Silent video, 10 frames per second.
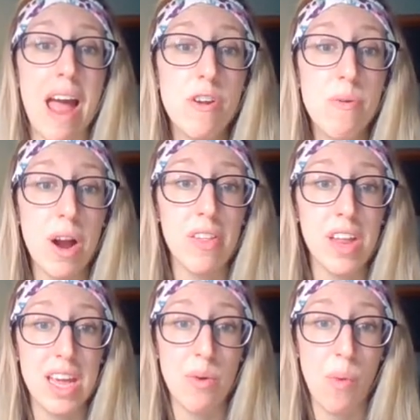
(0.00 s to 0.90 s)
Everywhere
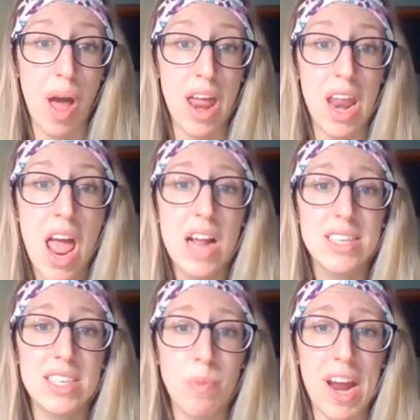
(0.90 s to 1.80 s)
that he went,
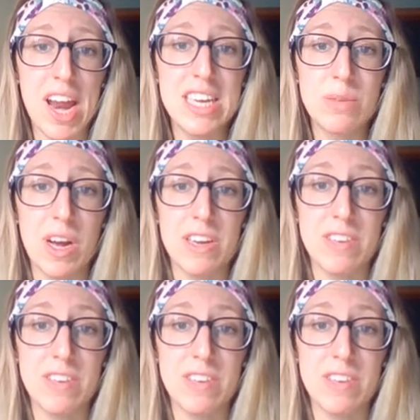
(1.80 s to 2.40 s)
despite his